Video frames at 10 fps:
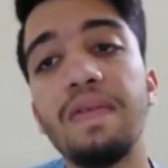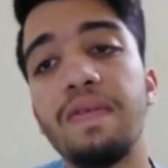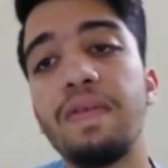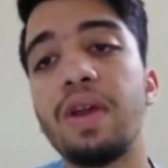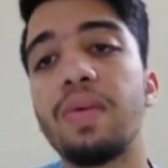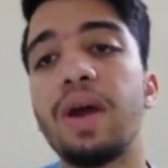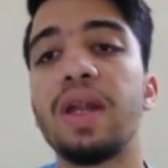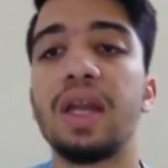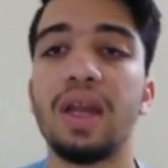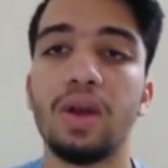If
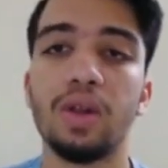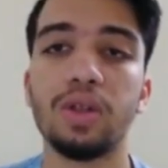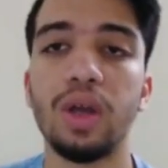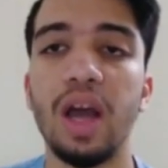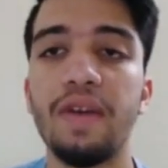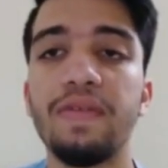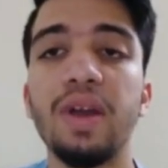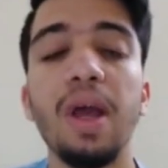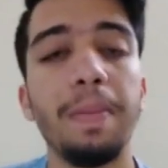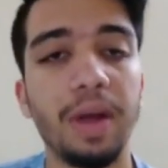required, they can also have
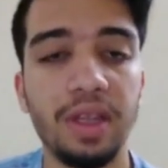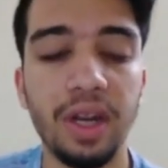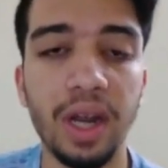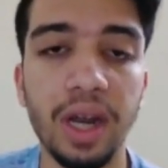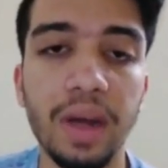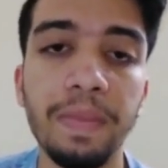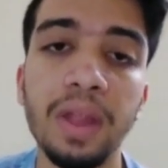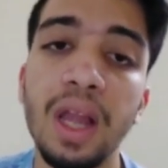Pathirana.